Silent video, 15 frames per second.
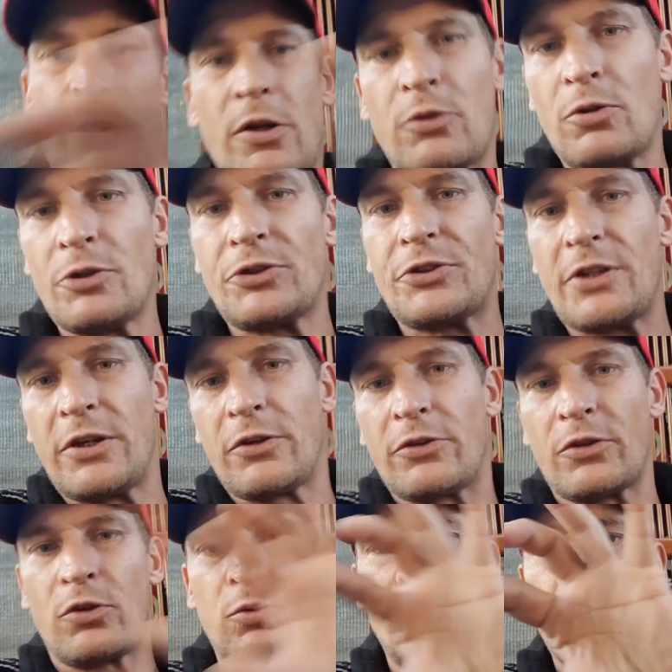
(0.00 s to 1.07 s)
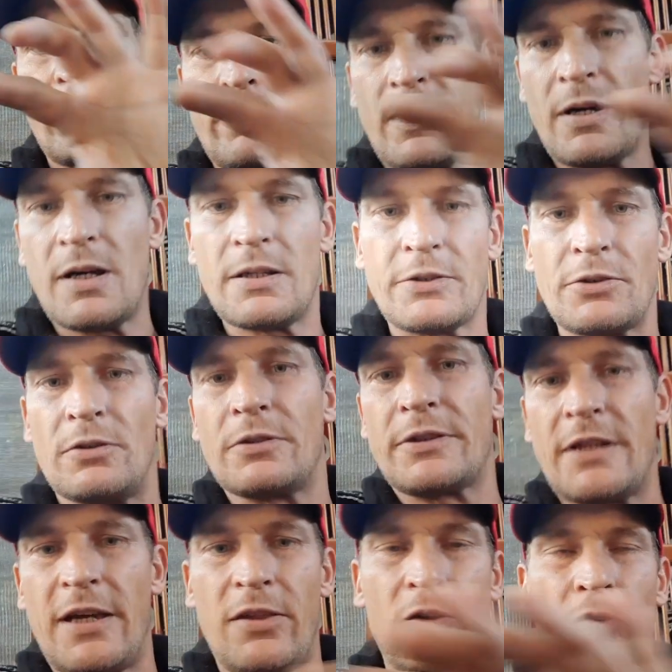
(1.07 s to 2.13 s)
way across, so you got the corner part. So I'll
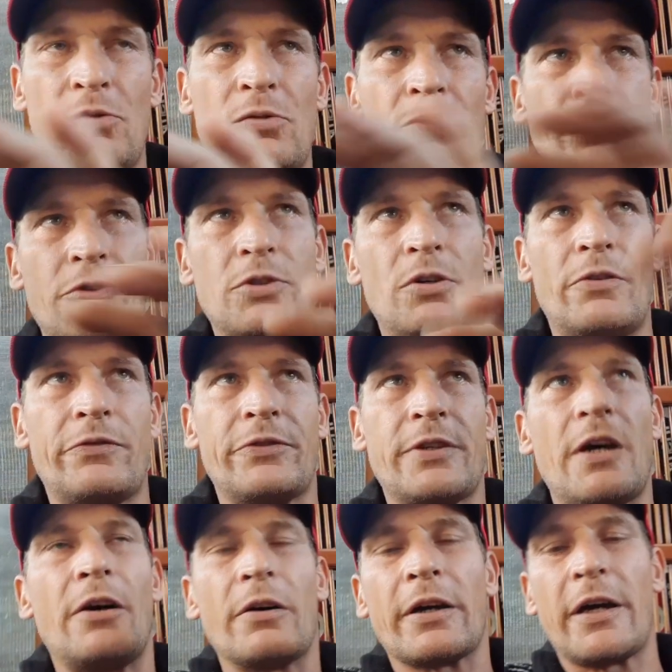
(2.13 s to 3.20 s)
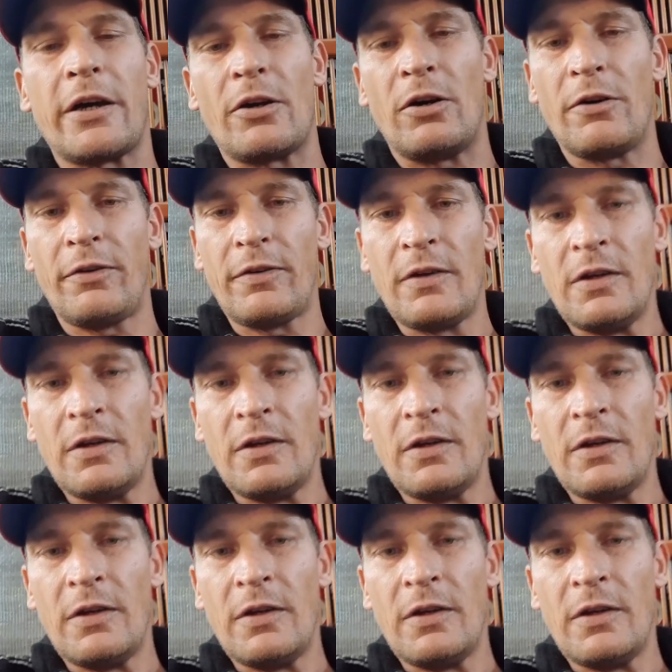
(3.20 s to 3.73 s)
take the corners off, tailgate off,